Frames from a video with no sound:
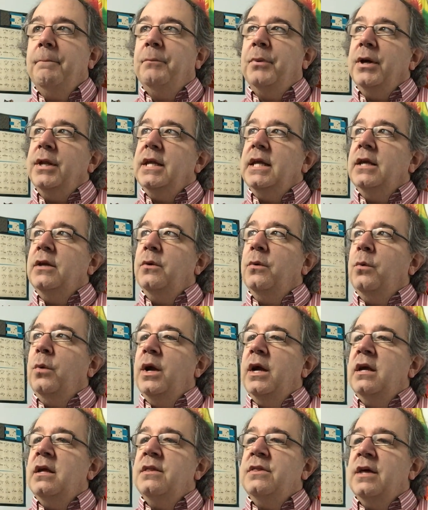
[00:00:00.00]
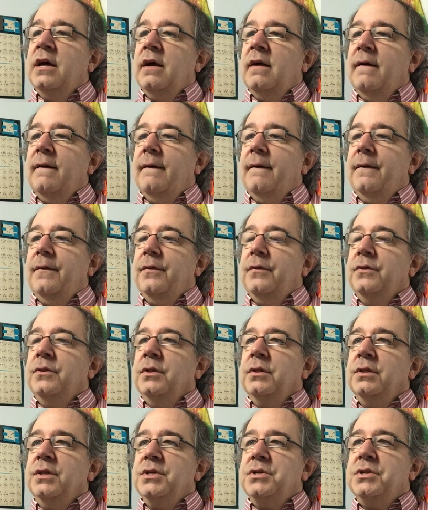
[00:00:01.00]
but in a way that
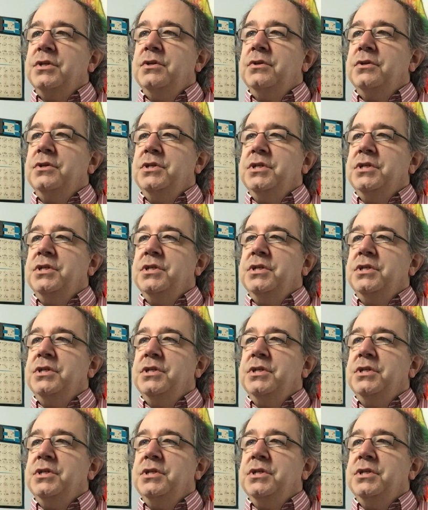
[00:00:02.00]
the listener